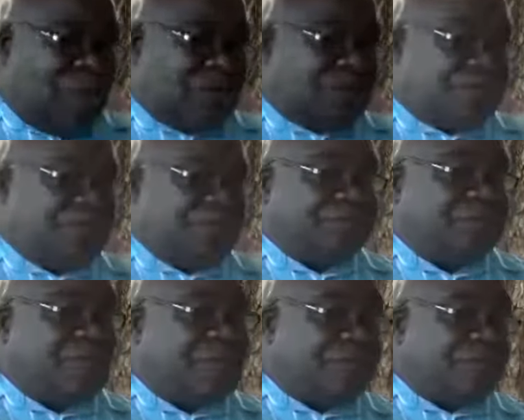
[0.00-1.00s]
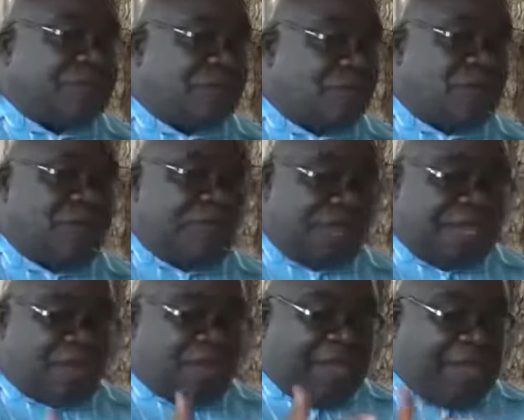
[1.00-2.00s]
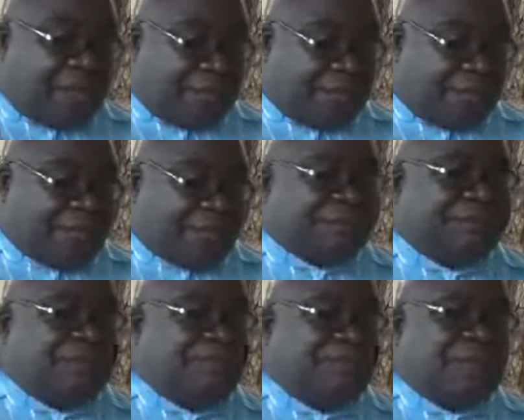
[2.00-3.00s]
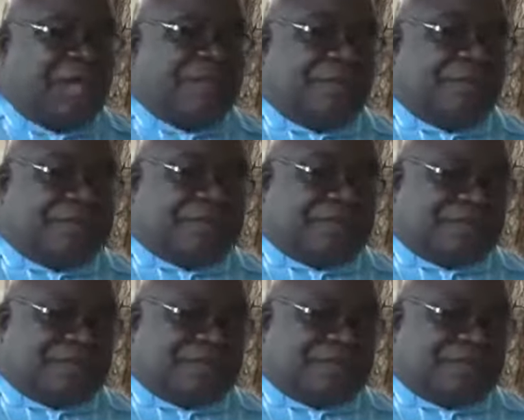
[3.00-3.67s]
and they said, "Look, can you help?" And the President said, "This is.